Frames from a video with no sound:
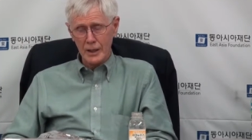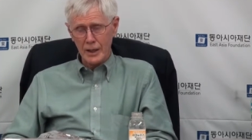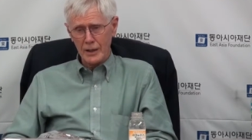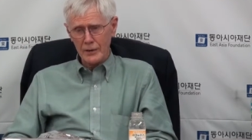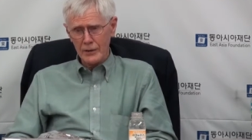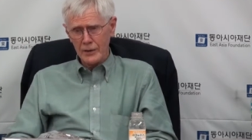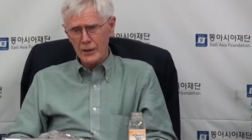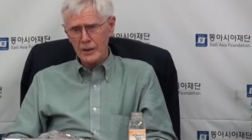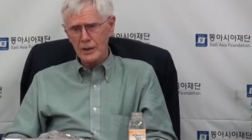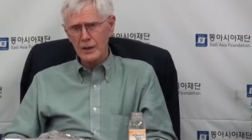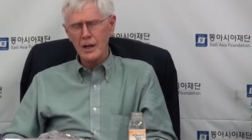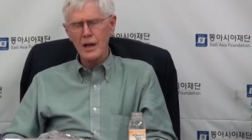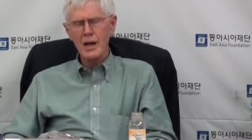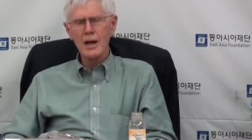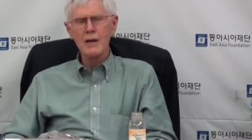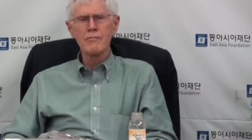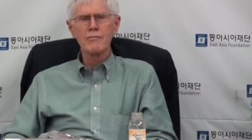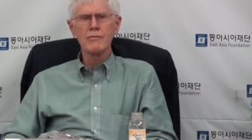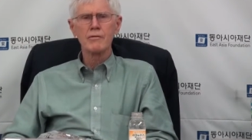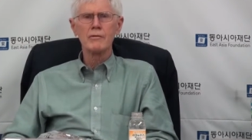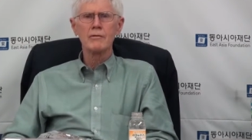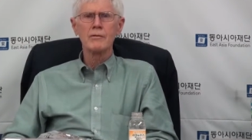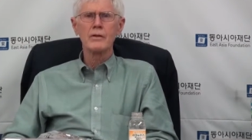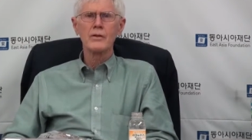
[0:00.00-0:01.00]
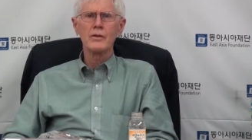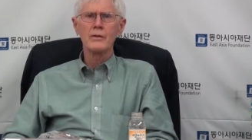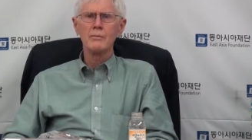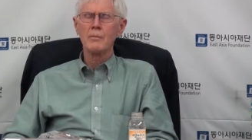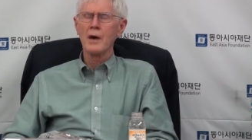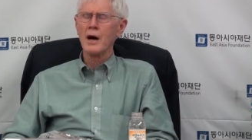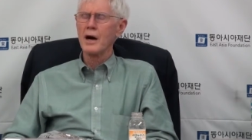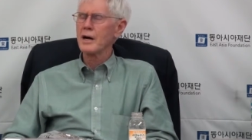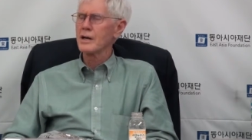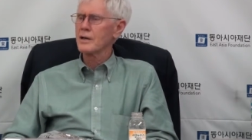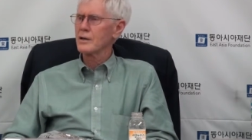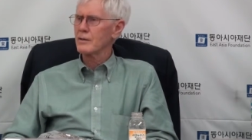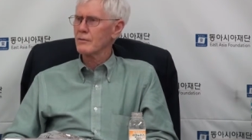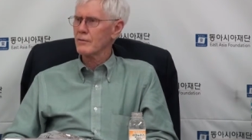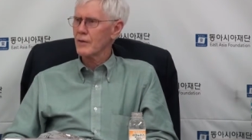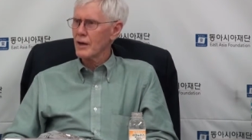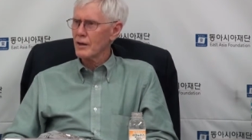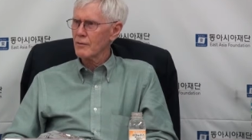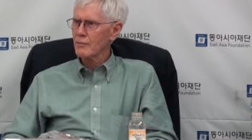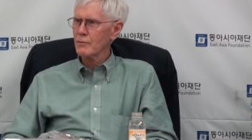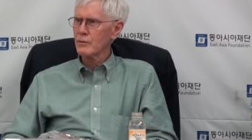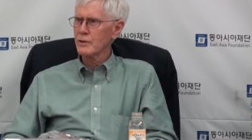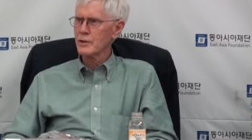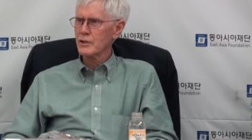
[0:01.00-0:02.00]
I think in the mind of
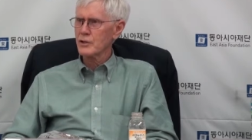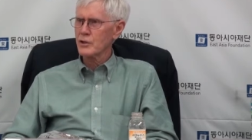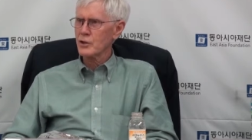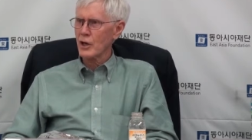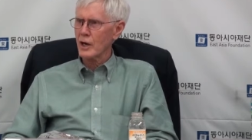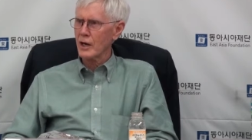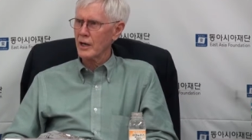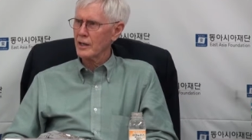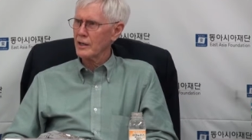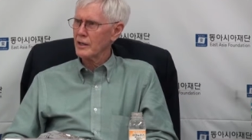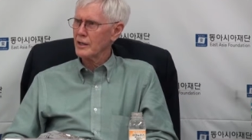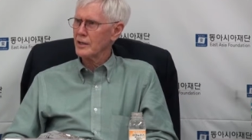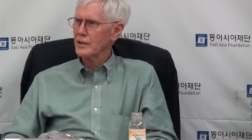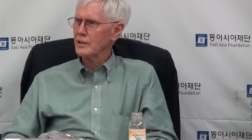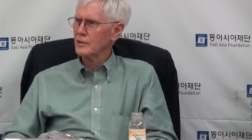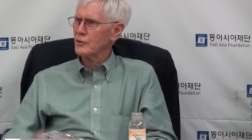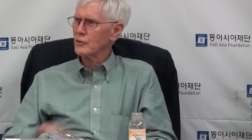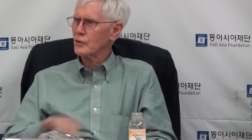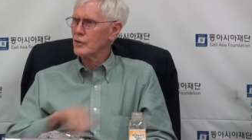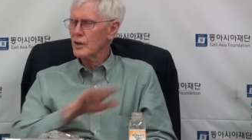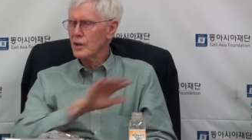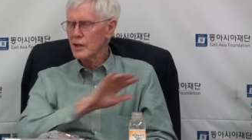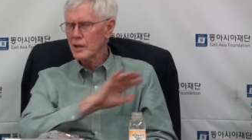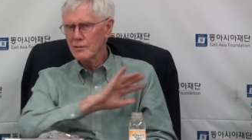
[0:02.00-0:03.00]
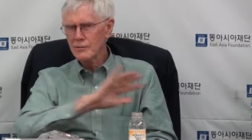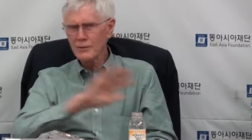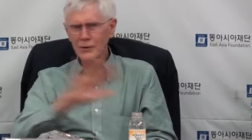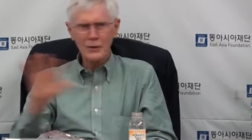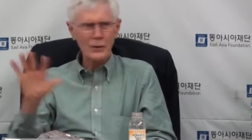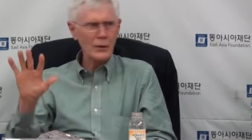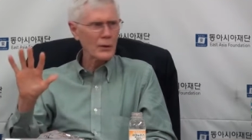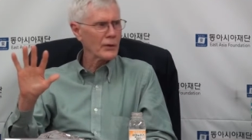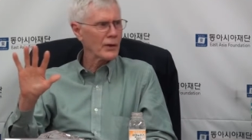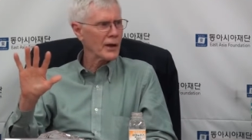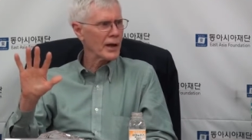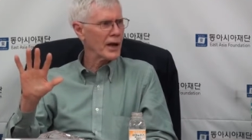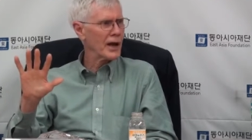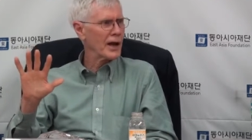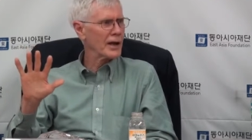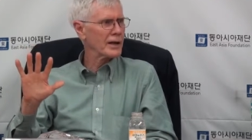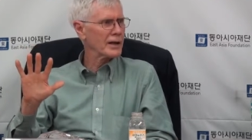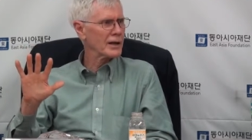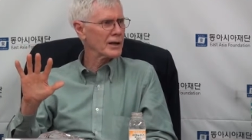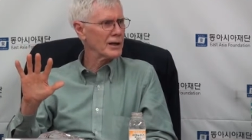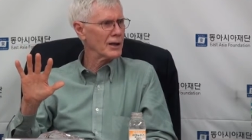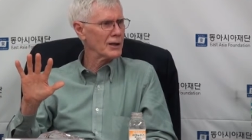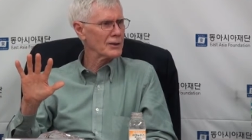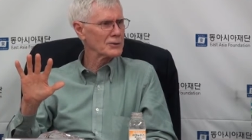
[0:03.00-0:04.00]
every Chinese, even though they had
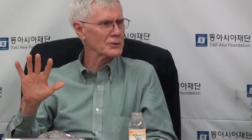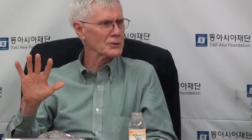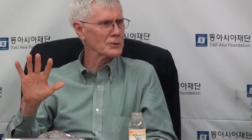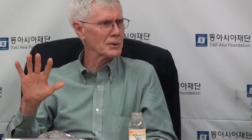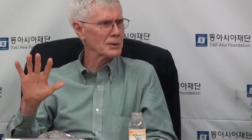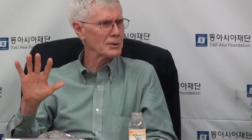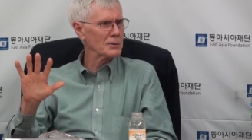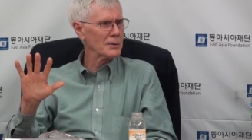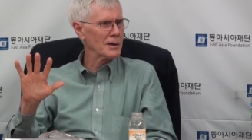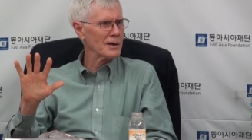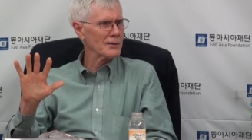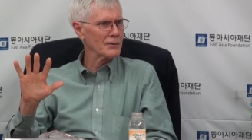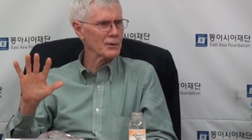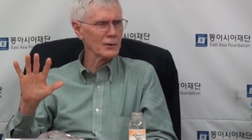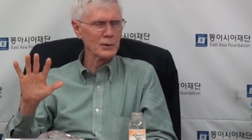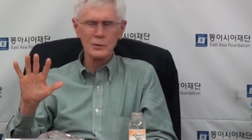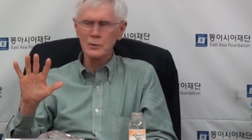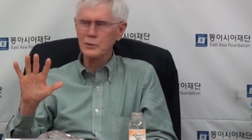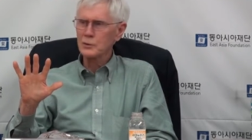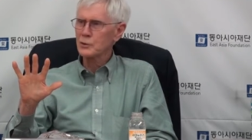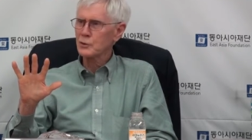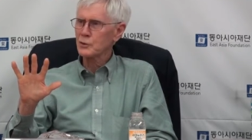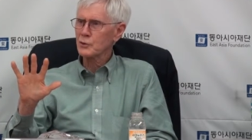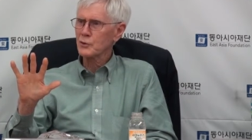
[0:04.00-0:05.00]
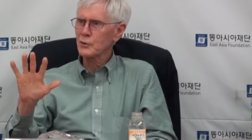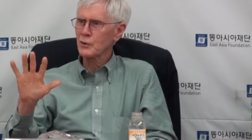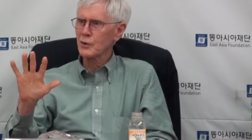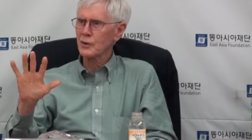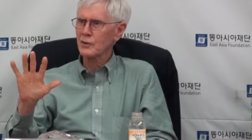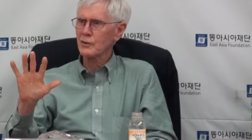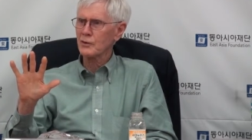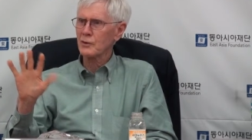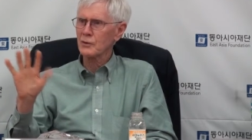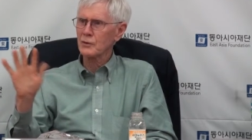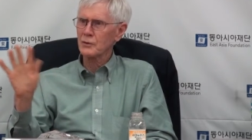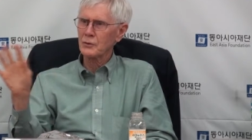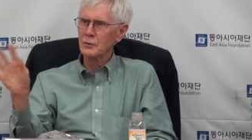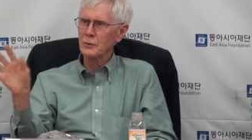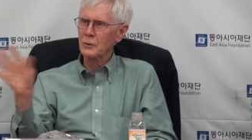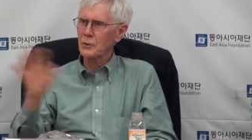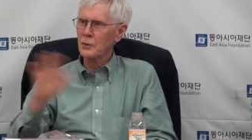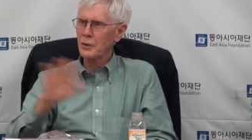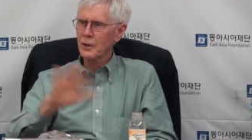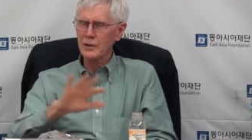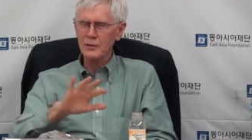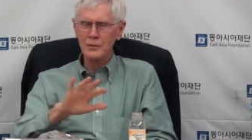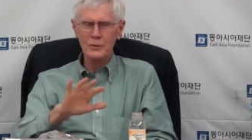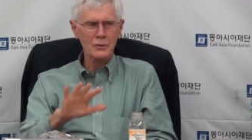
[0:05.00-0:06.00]
a cultural revolution that
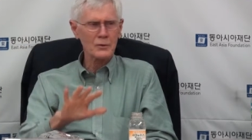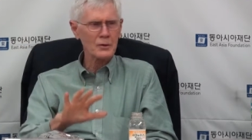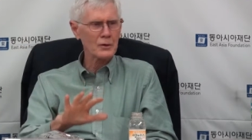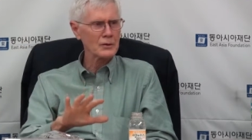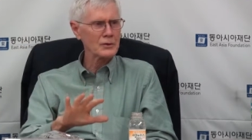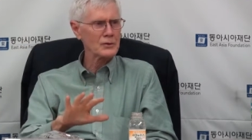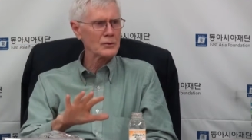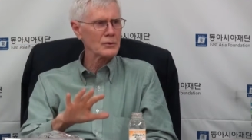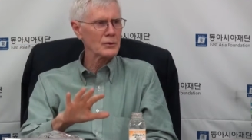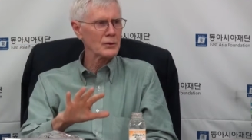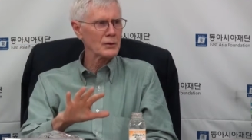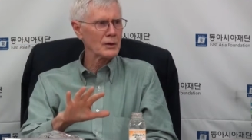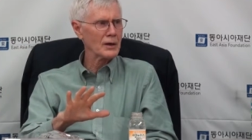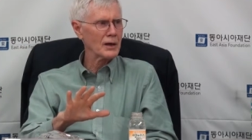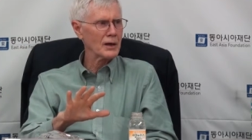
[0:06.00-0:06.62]
destroyed traditional